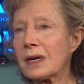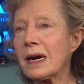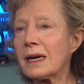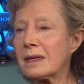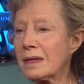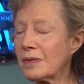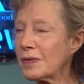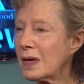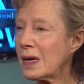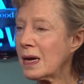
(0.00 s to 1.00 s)
kind
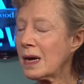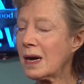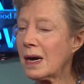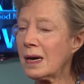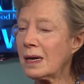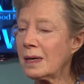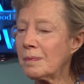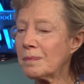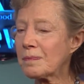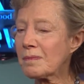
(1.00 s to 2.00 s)
of
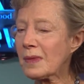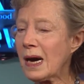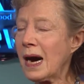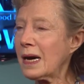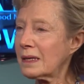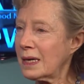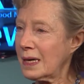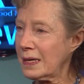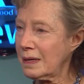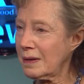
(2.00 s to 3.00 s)
um,
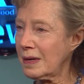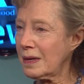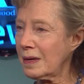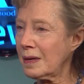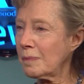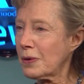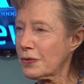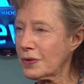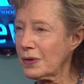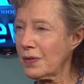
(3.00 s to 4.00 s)
hotline, uh,
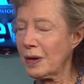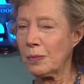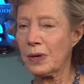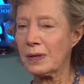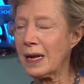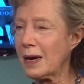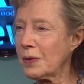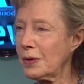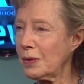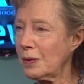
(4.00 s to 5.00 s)
impersonal, that would allow
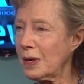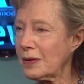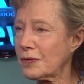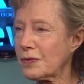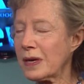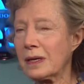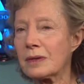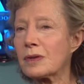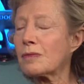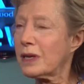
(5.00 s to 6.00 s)
you at Strega
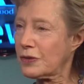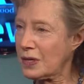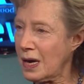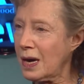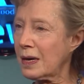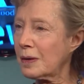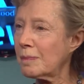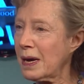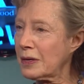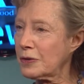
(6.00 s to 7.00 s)
to reach higher
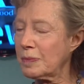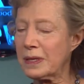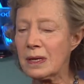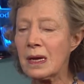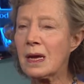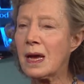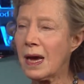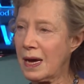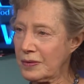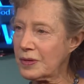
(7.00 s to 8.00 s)
management
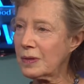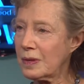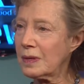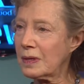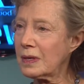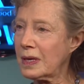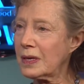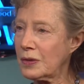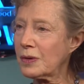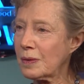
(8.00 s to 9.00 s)
and to
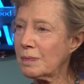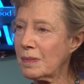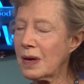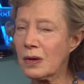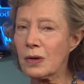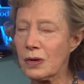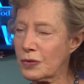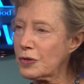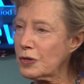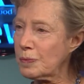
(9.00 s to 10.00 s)
let your
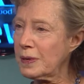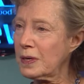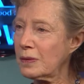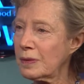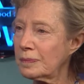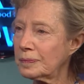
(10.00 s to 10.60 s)
concerns be known.